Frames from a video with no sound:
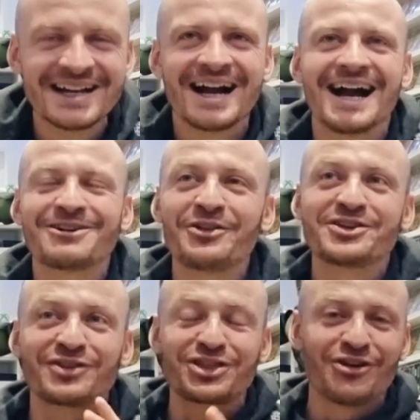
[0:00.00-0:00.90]
I got
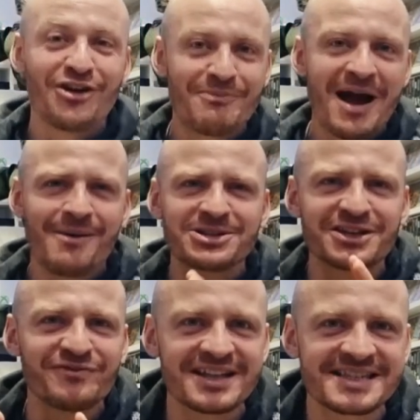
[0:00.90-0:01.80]
this for £30, which is
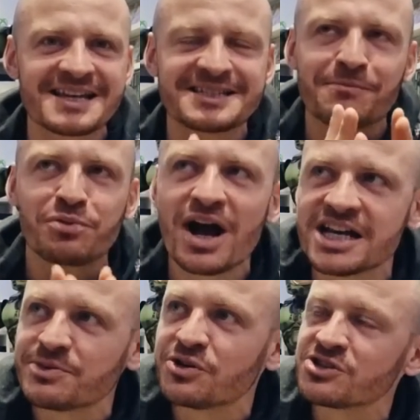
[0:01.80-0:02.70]
a fantastic
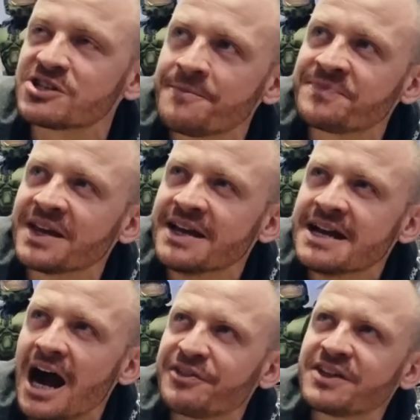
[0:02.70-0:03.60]
price because
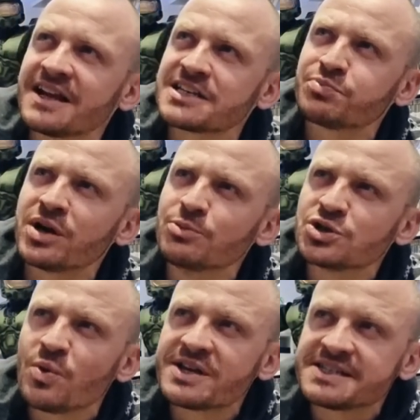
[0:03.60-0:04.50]
I think that's pretty
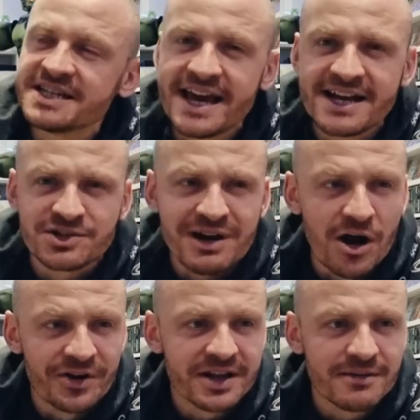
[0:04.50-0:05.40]
much where CEX are at
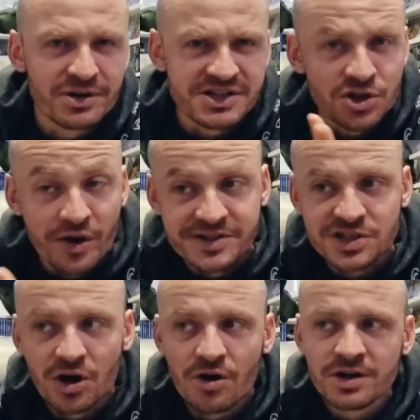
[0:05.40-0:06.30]
on it, but it's not in
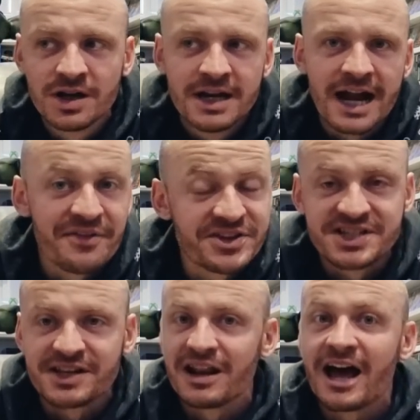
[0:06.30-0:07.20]
stock. And this
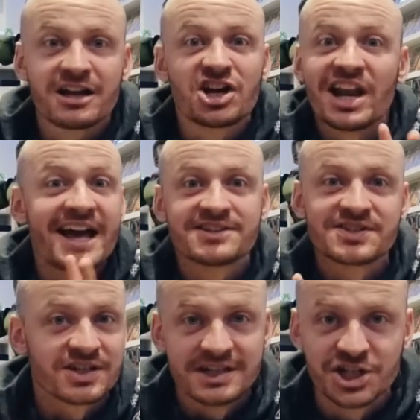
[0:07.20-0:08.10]
is in like
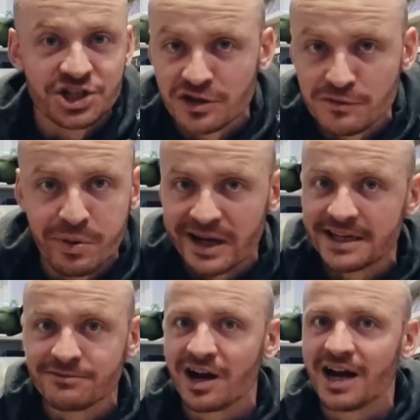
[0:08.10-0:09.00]
collector's condition
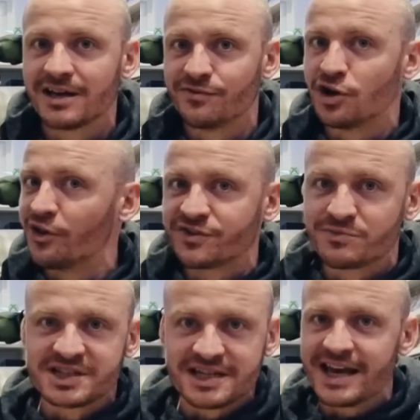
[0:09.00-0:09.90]
complete, right? If you got this
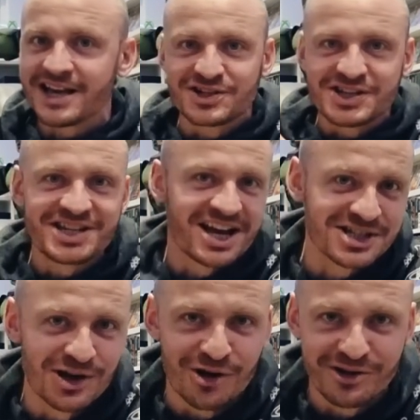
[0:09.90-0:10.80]
from CEX on a
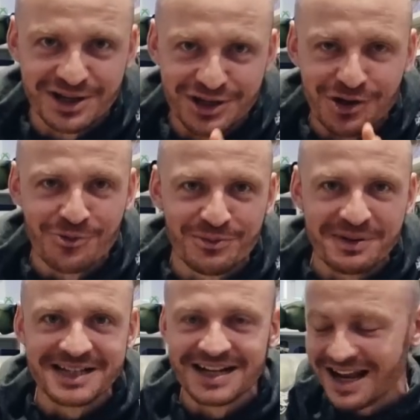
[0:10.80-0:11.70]
CEX lottery, you would
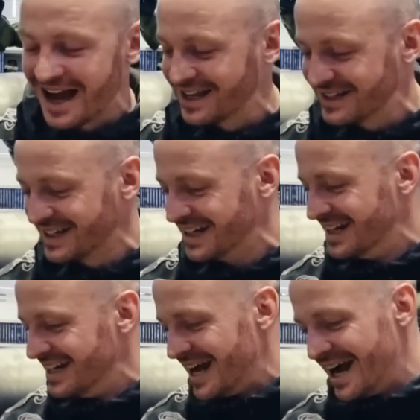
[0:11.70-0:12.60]
be delighted.
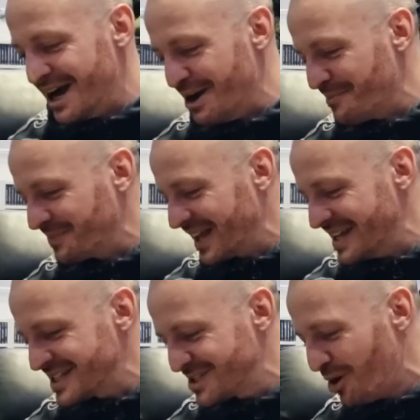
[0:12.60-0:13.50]
Um,
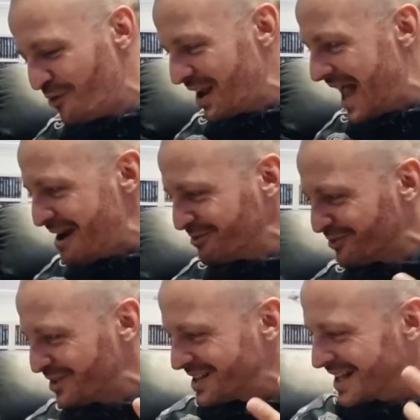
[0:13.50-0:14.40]
it's sort of like
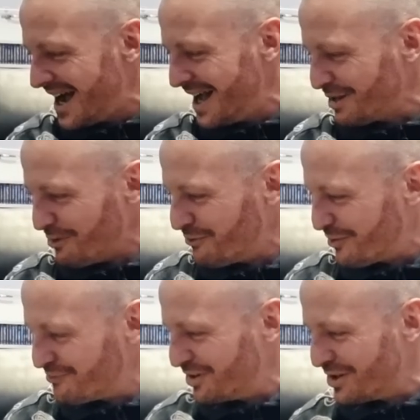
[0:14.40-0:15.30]
everything that I love
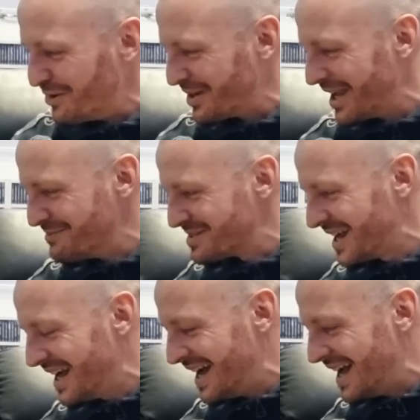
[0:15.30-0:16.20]
from video games.
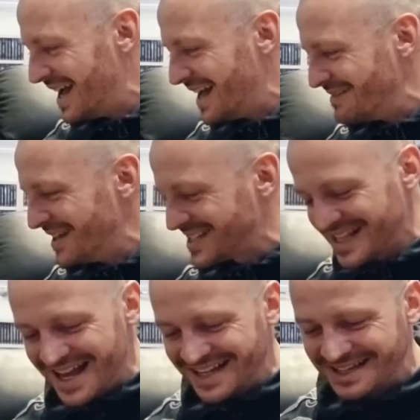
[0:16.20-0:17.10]
And it's
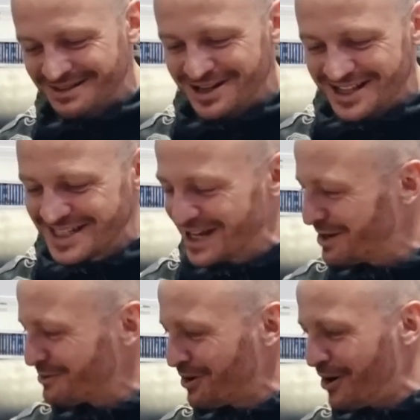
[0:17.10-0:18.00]
like
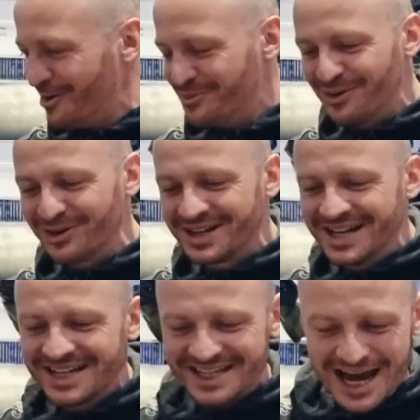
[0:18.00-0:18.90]
Nintendo cardboard,
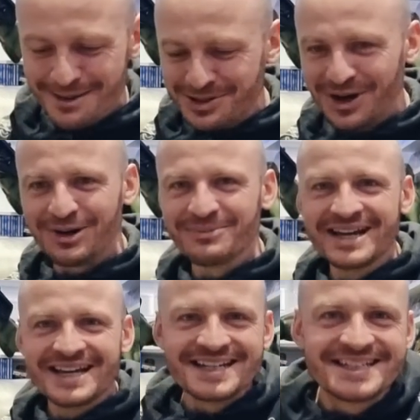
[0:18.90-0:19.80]
Capcom,
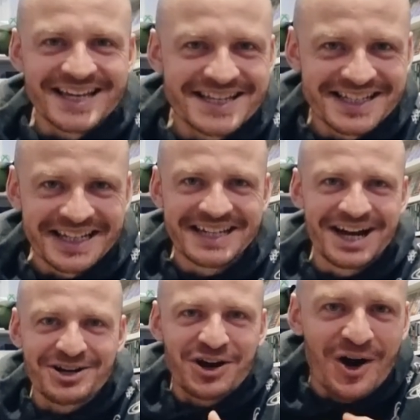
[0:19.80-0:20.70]
Disney,
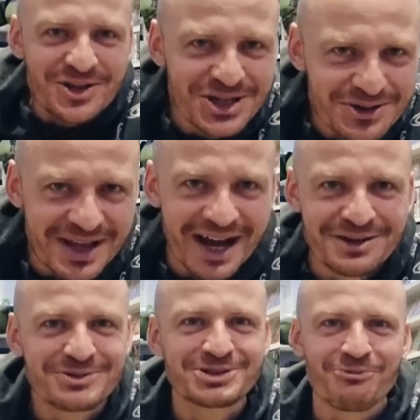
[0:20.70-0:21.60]
a cartoon that I
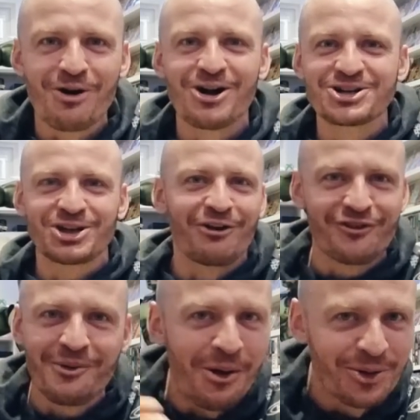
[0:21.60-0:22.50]
used to watch. Sort of
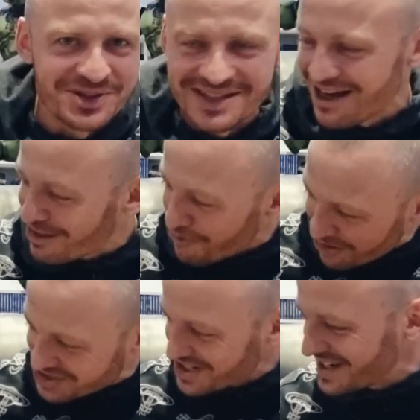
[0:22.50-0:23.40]
throw it all together.
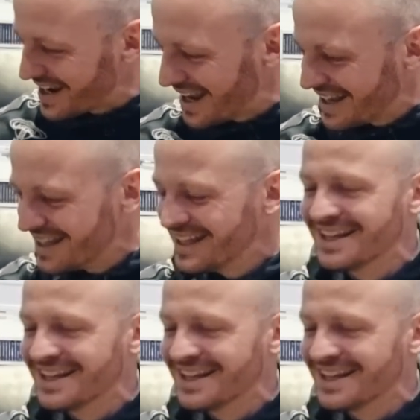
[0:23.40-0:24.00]
What do you get?